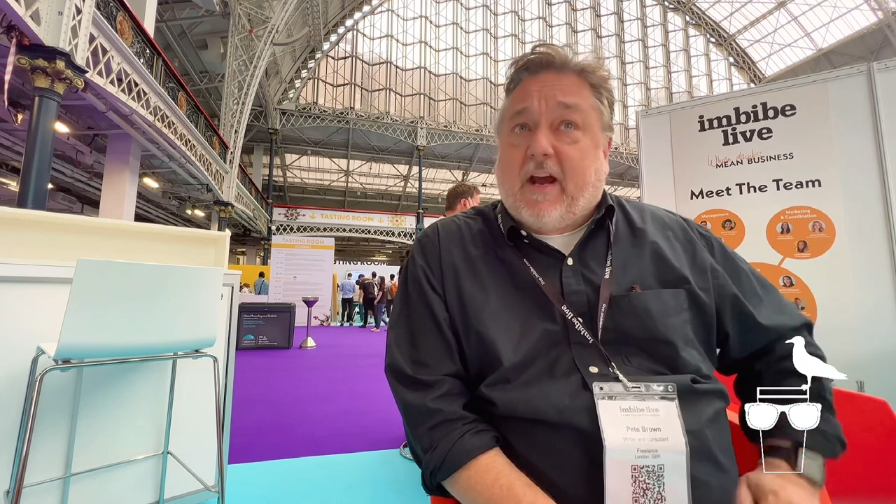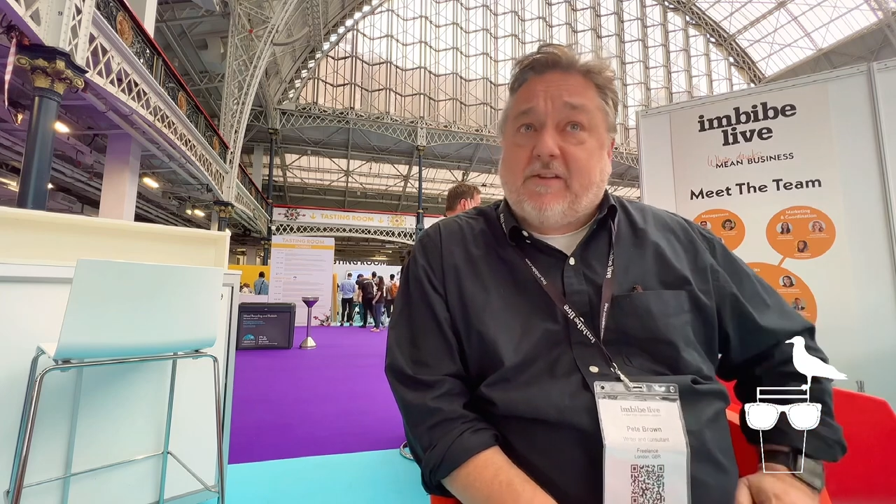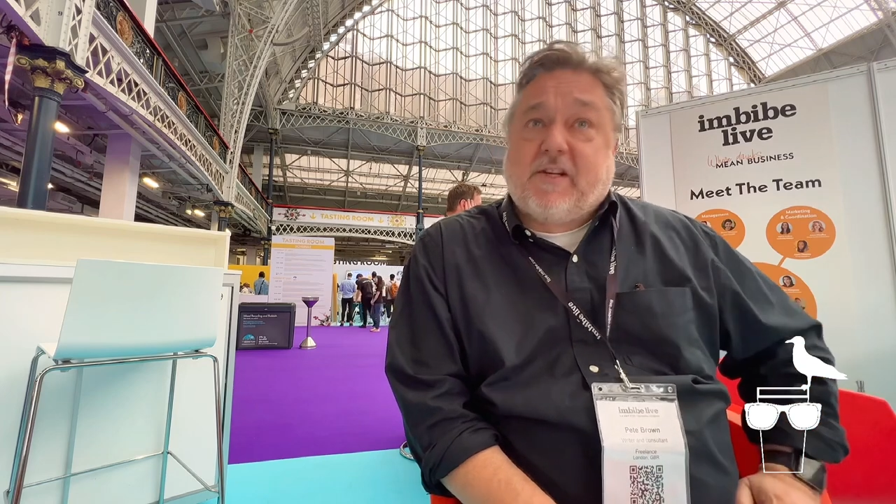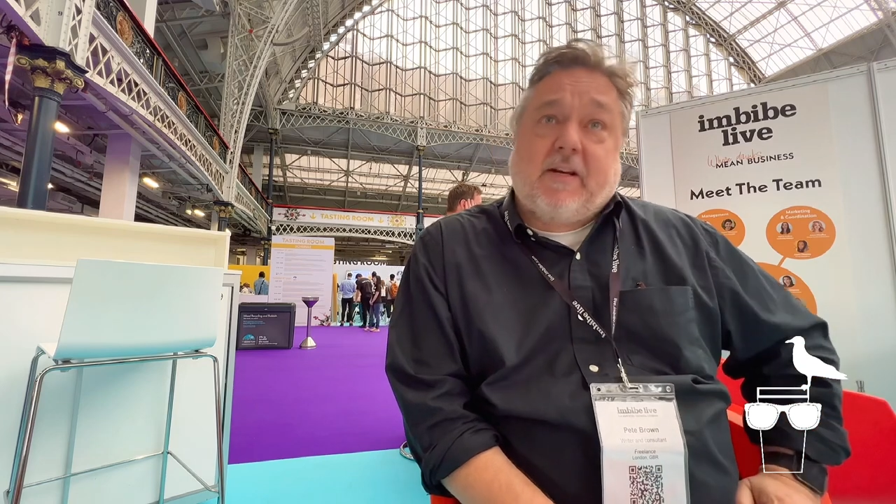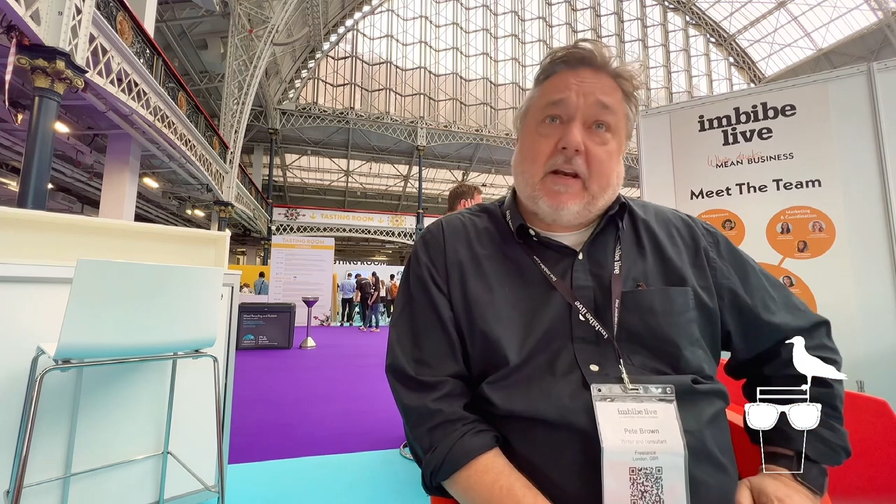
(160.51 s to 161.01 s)

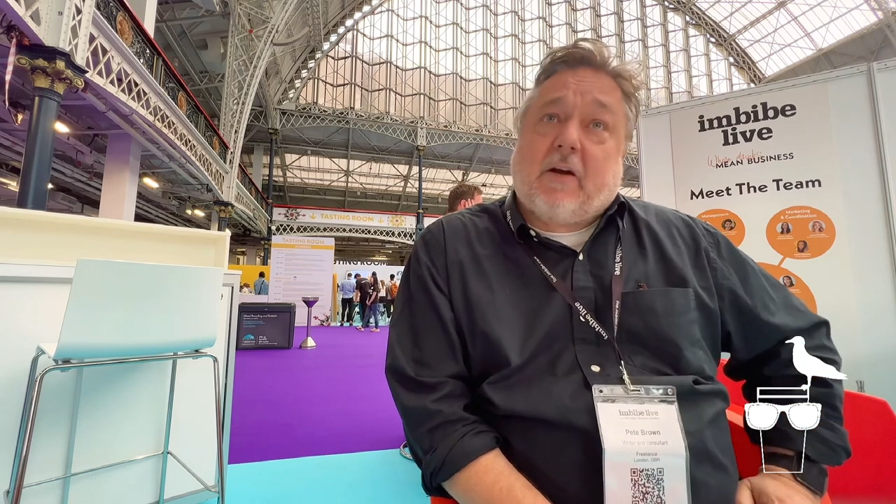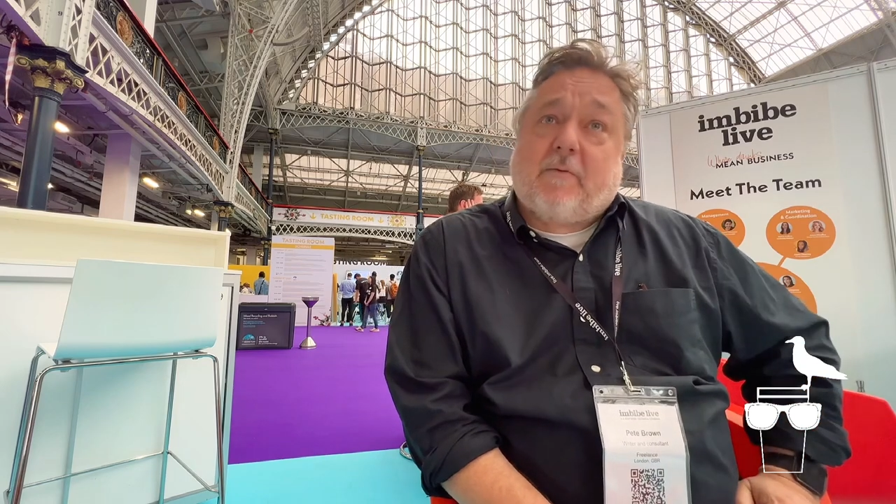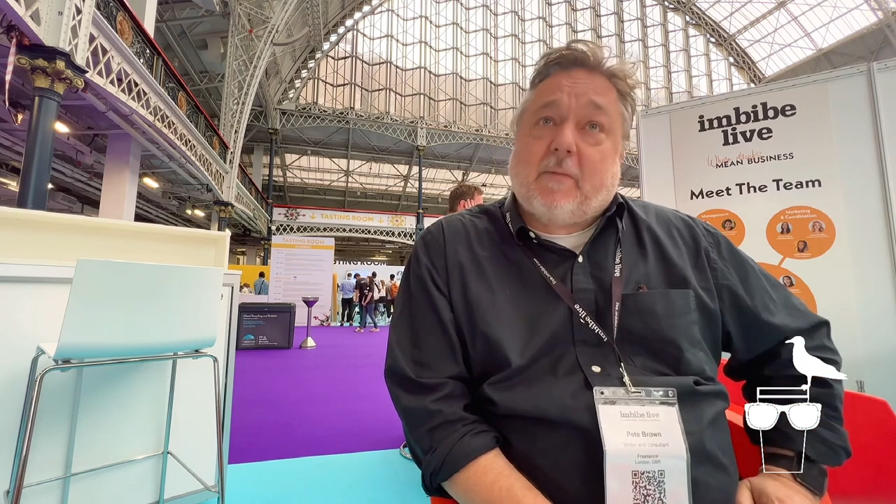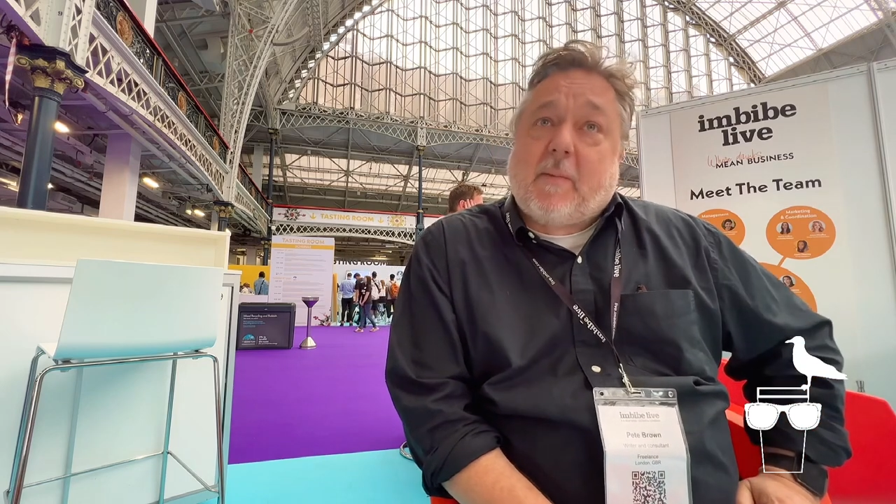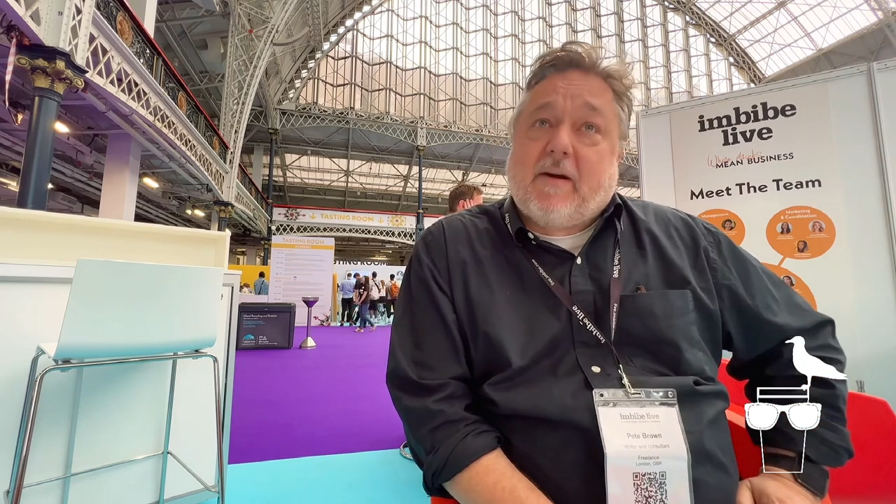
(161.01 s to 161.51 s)
cans and it didn't come
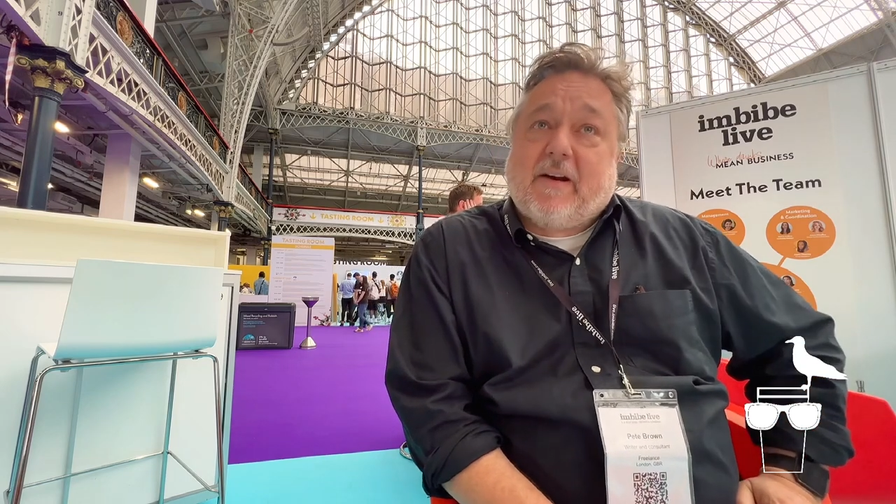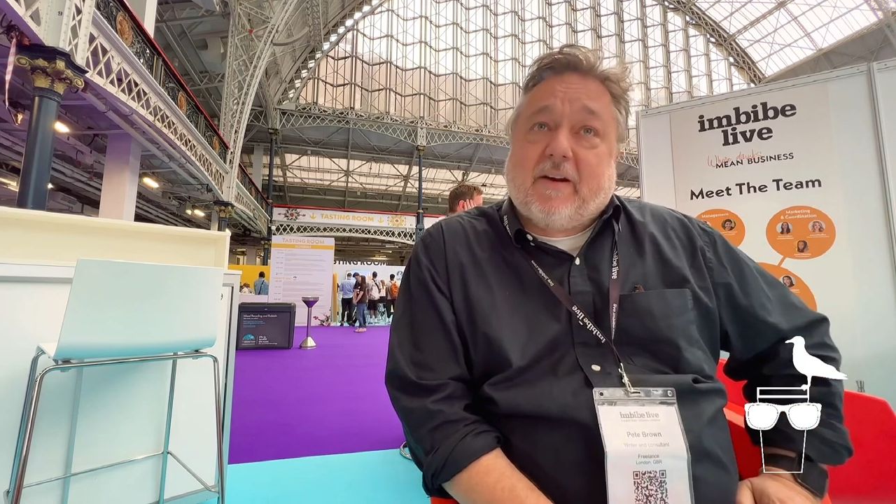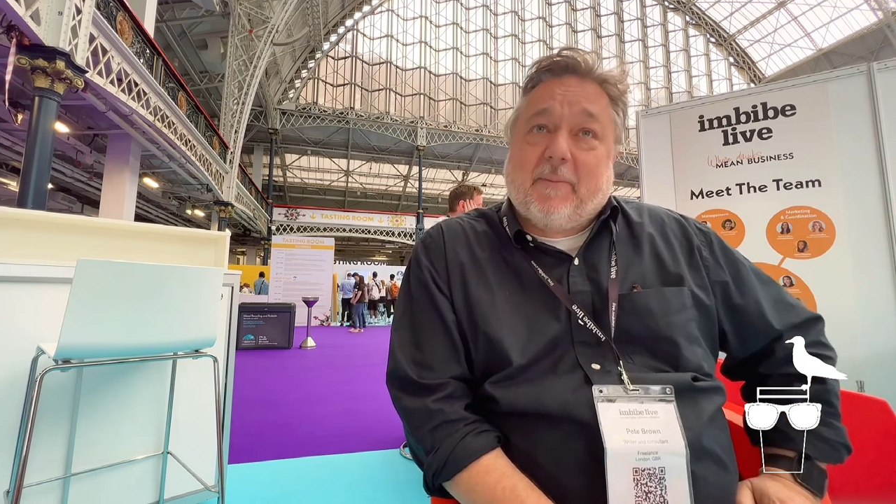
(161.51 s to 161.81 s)
from America.